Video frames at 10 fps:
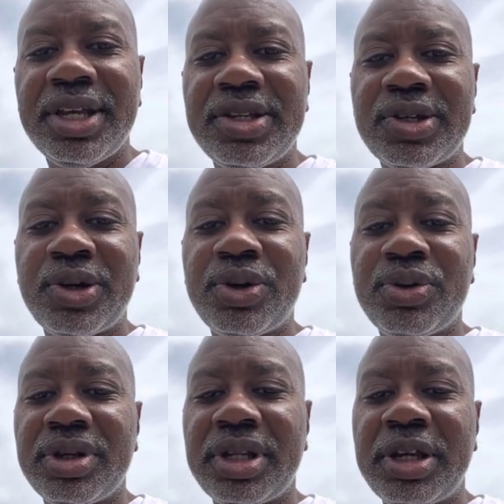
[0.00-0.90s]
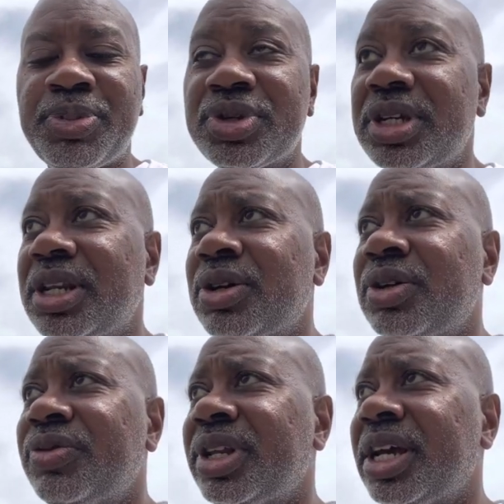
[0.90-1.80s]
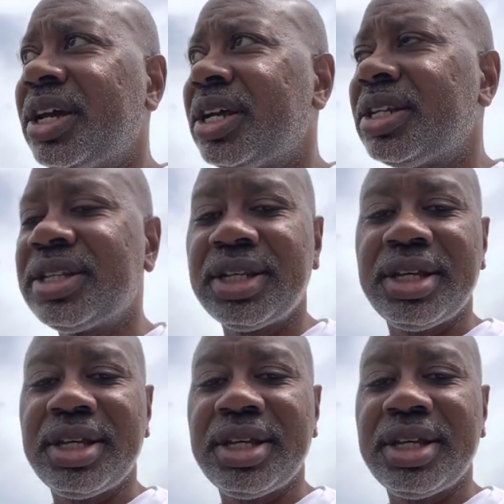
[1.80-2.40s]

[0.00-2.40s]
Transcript: So they proceeded over there and